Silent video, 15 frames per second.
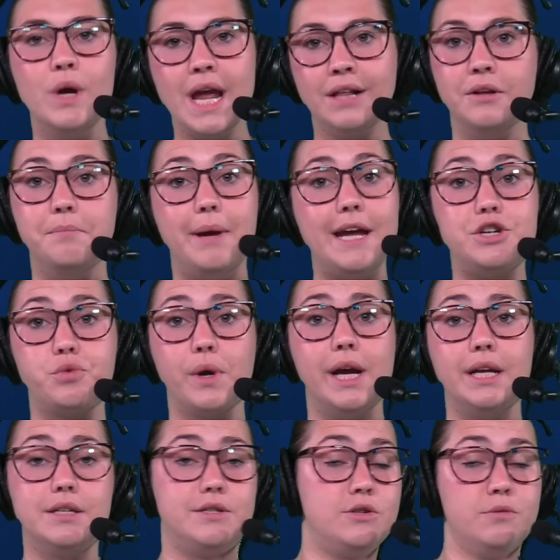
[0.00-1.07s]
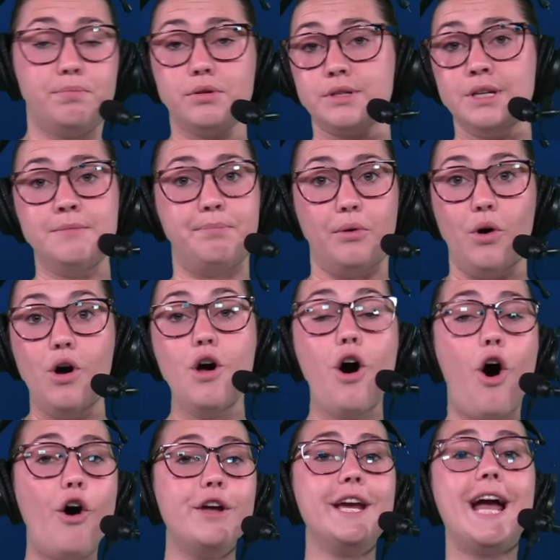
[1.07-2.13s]
England Patriot, super simple.
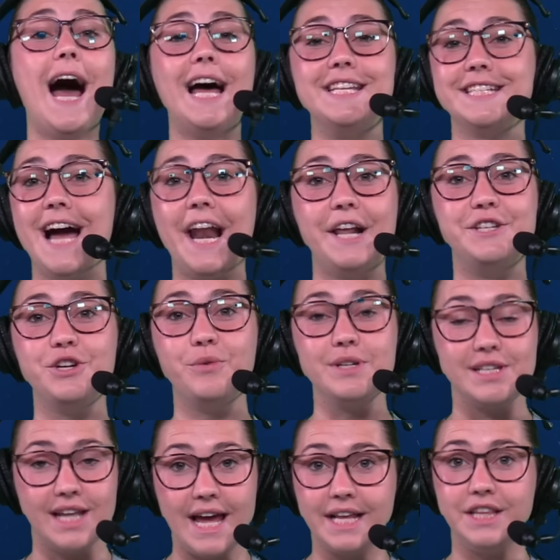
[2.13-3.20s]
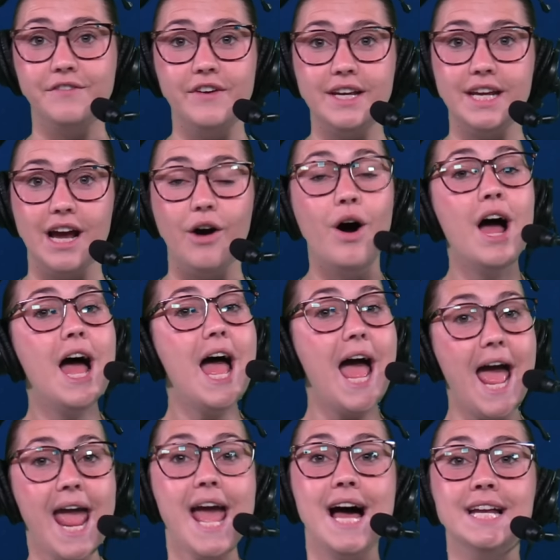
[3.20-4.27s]
All you guys got to do is like the video.
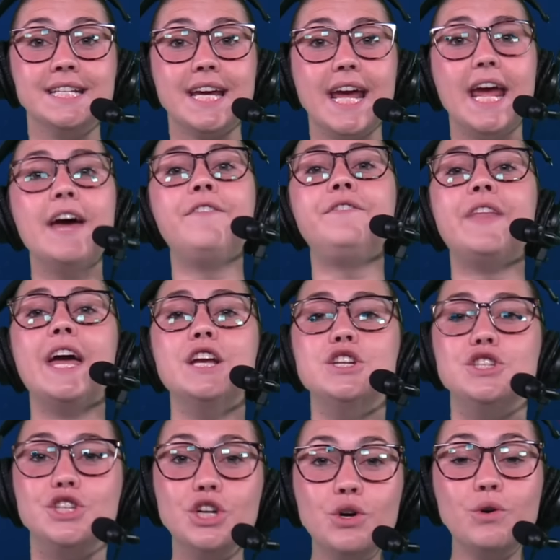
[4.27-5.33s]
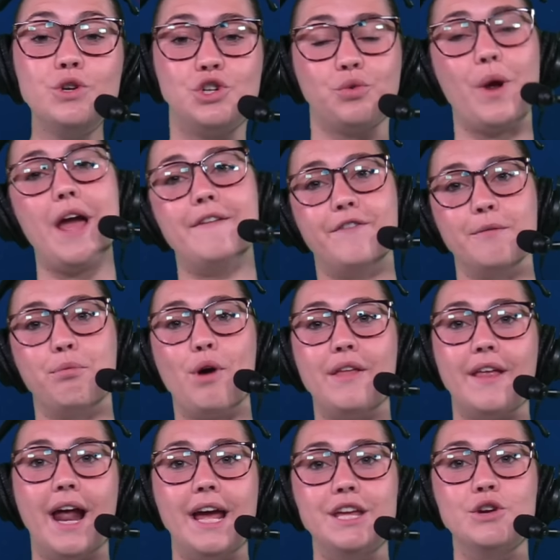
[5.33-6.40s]
And if they do trade for
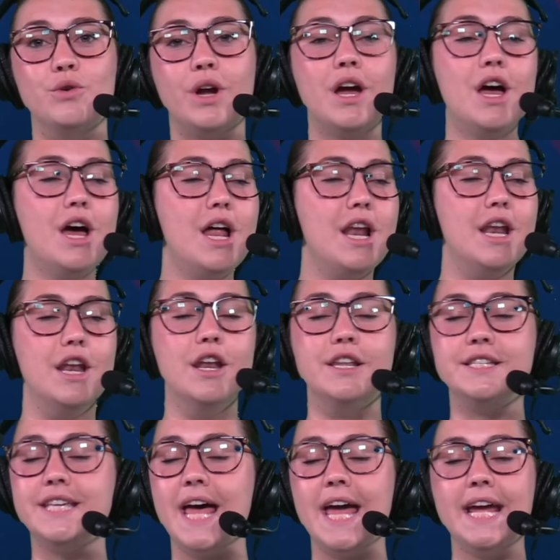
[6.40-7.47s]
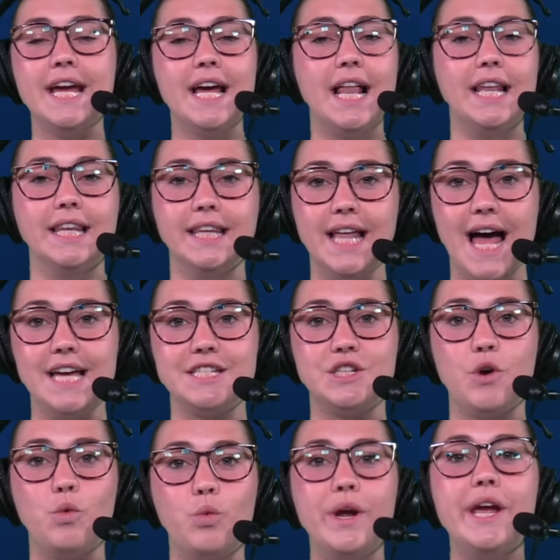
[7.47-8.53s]
Brandon Aiyuk, say less.
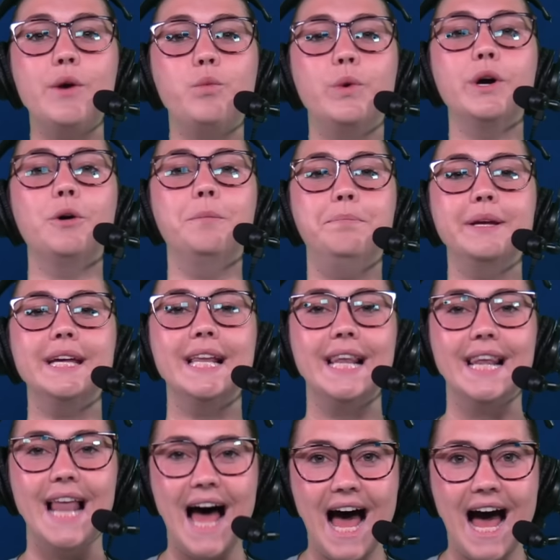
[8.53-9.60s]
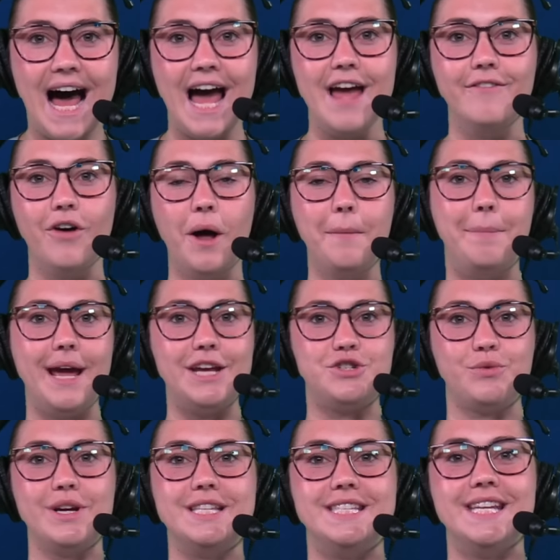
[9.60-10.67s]
We will be live on
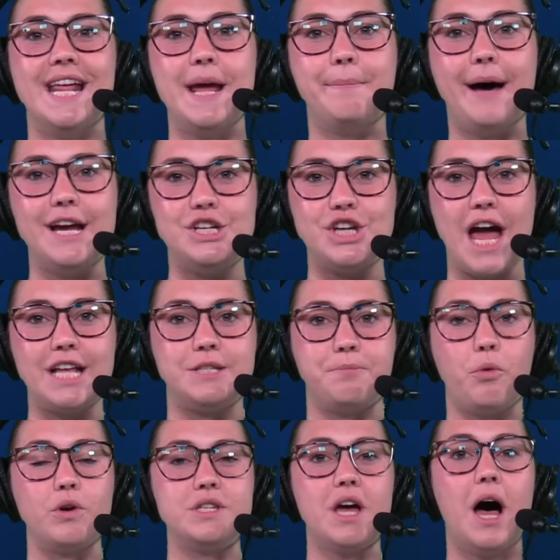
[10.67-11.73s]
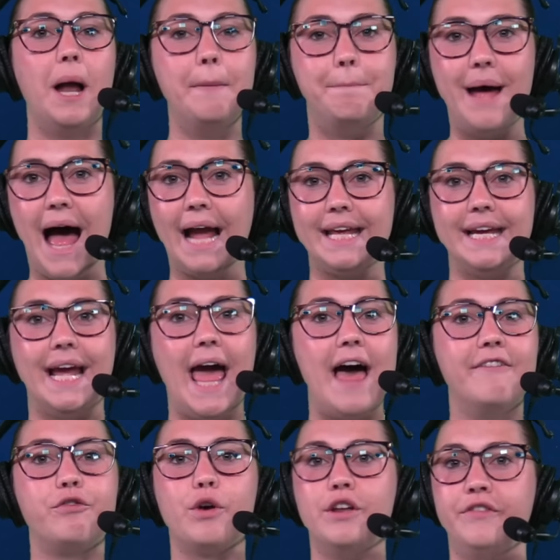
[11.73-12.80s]
Patriots Today by Chat Sports, unpacking
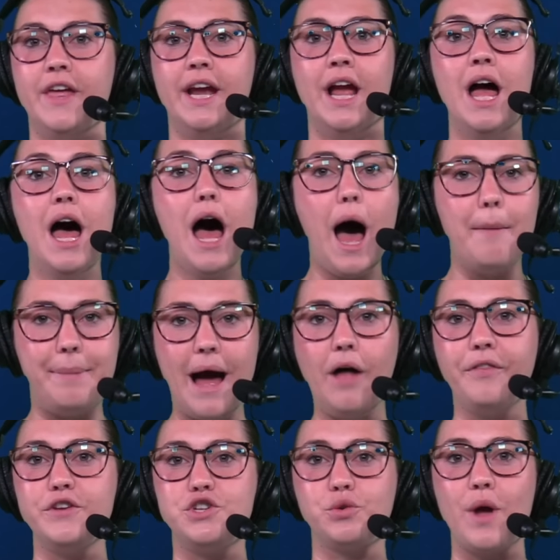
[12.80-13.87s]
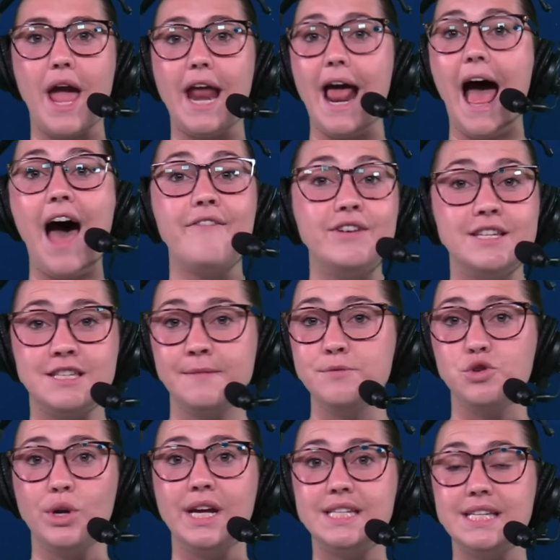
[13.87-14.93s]
everything about the trade, having some
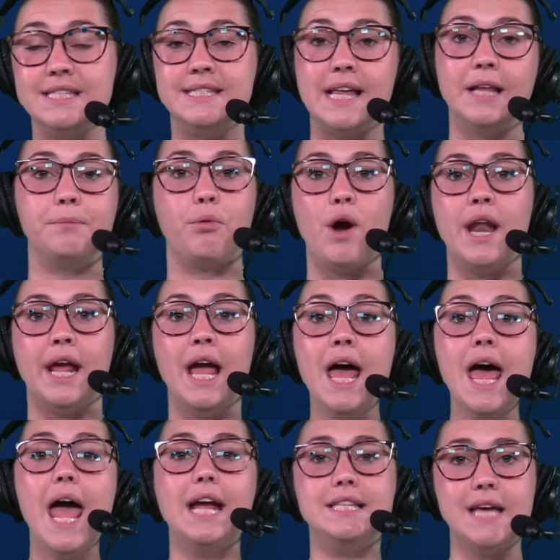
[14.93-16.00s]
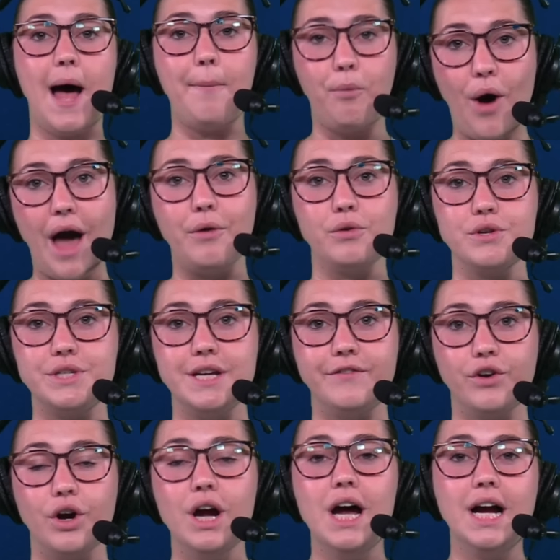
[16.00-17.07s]
drinks, and celebrating a top wide
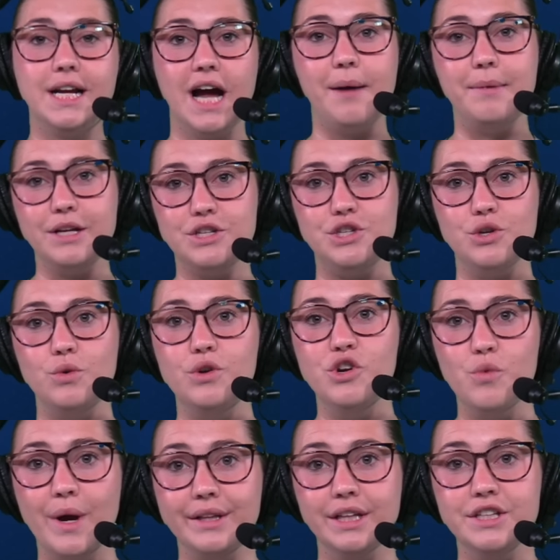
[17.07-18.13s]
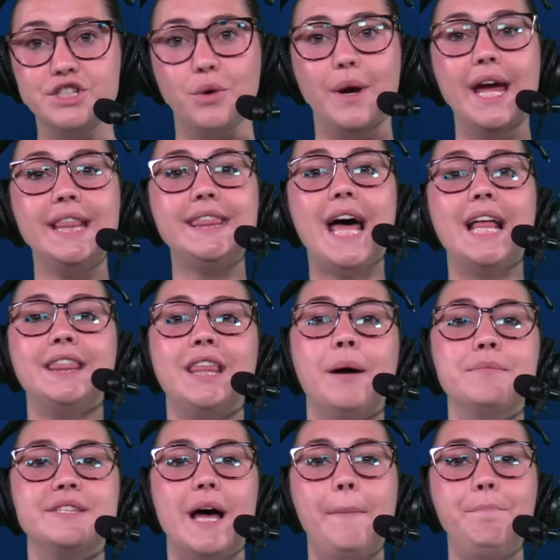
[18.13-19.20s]
receiver coming to New England. So hit that
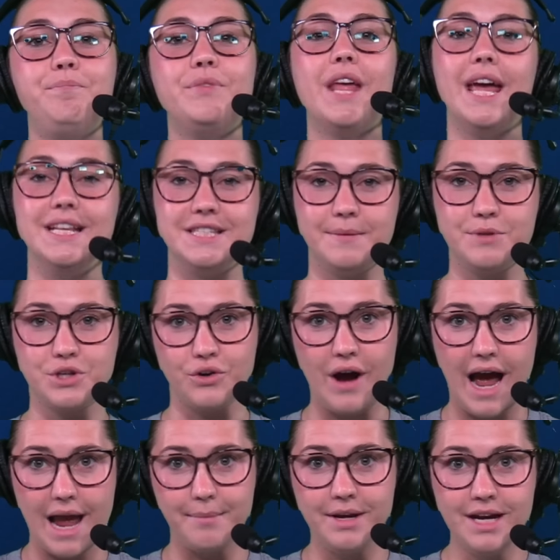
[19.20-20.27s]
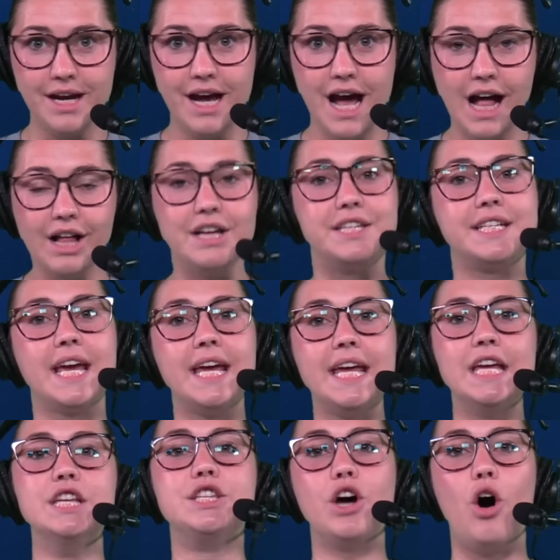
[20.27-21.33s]
thumbs up and subscribe. Let's get
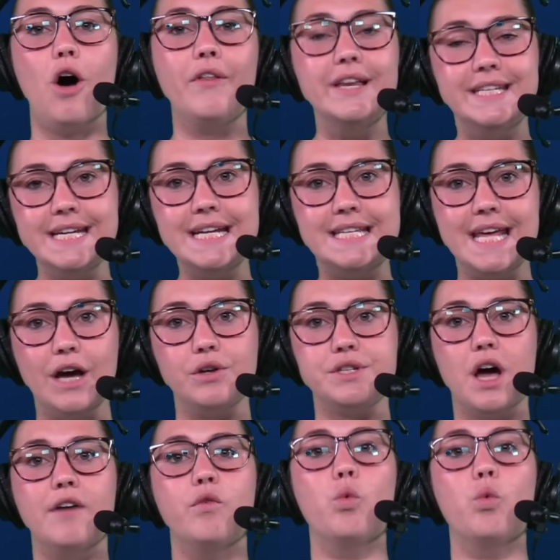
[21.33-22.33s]
into all the details of